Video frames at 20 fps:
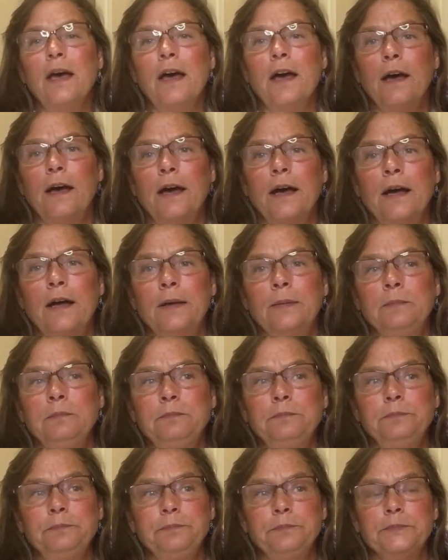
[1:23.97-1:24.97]

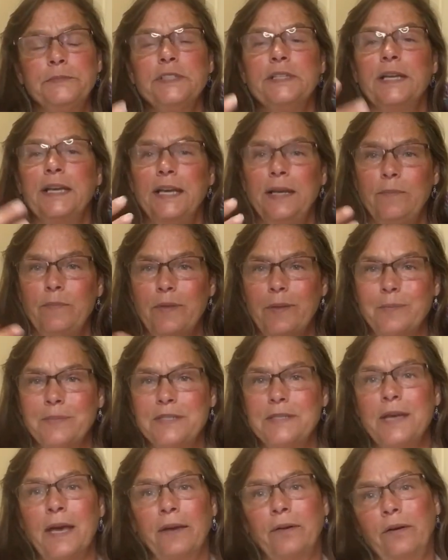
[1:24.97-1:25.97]
to keep them
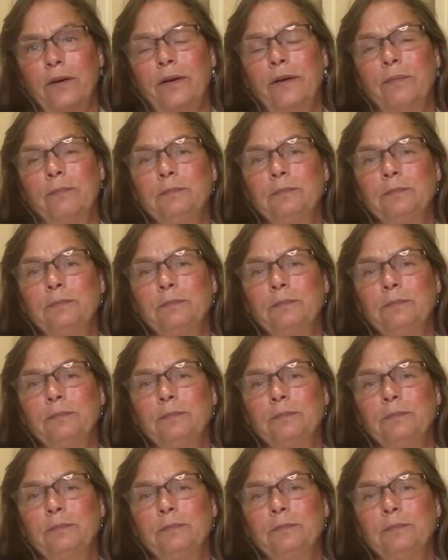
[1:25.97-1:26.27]
centered.